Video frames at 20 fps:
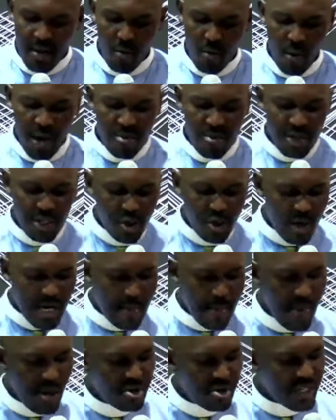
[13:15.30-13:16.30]
when we talk
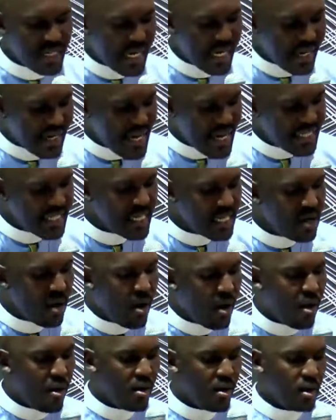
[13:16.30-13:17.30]
about created
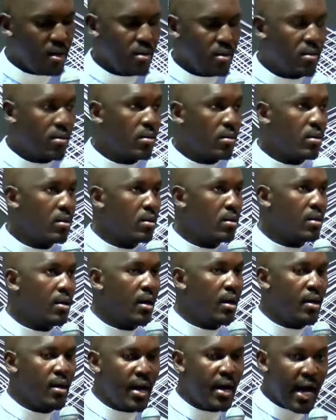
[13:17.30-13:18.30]
all,
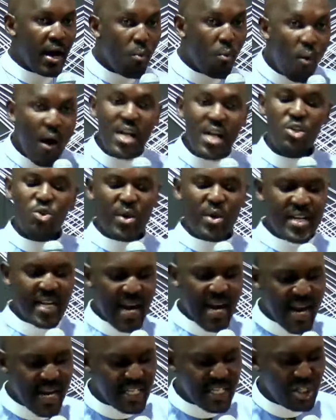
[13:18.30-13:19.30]
I want to
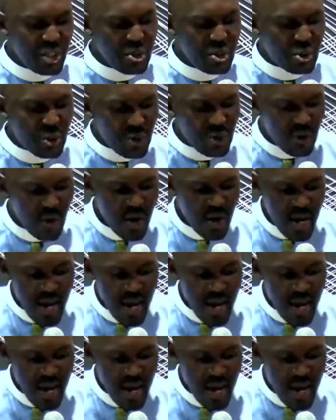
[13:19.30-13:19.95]
encourage you to